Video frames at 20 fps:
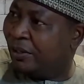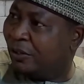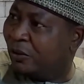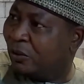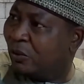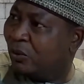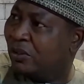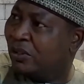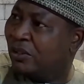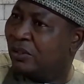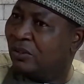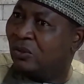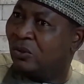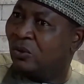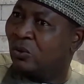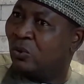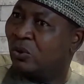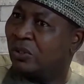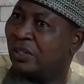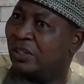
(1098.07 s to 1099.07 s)
So
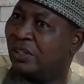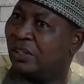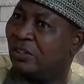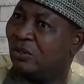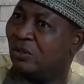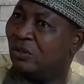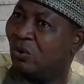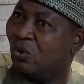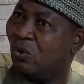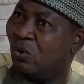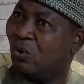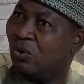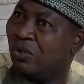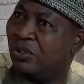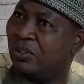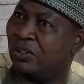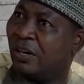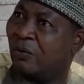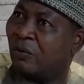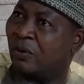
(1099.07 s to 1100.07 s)
they need all
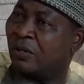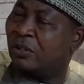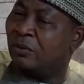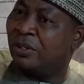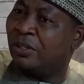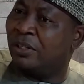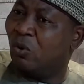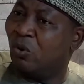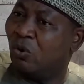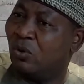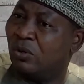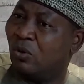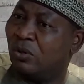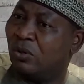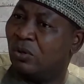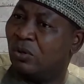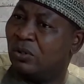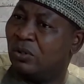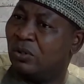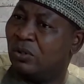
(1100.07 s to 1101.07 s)
this encouragement, they
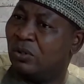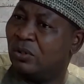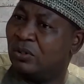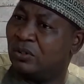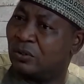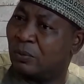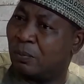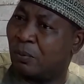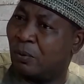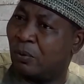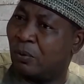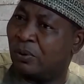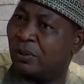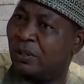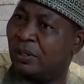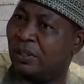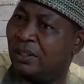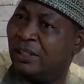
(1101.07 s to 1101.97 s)
need all the support,